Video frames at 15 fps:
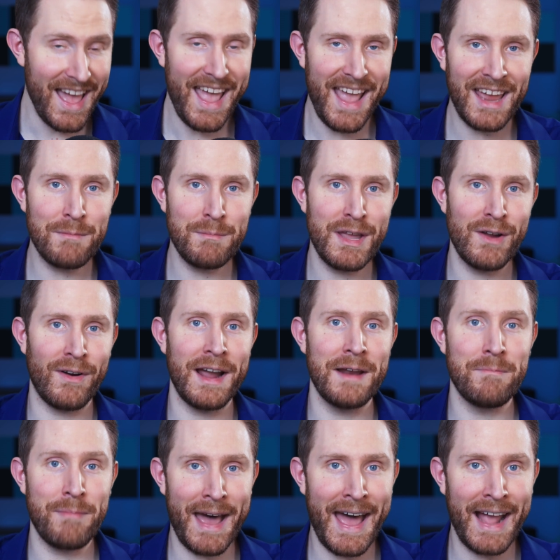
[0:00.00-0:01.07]
and be
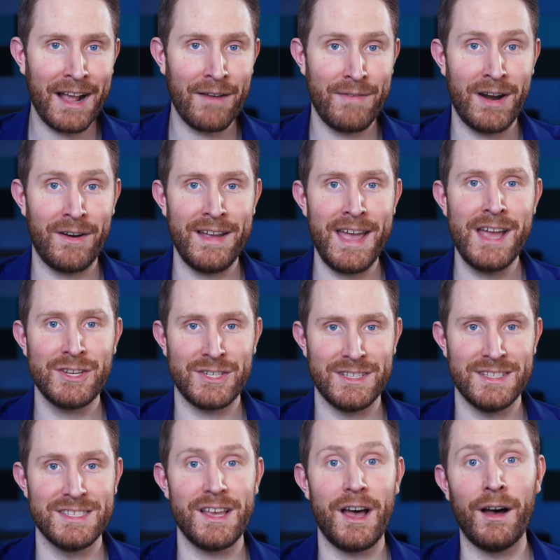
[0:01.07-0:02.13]
right back variations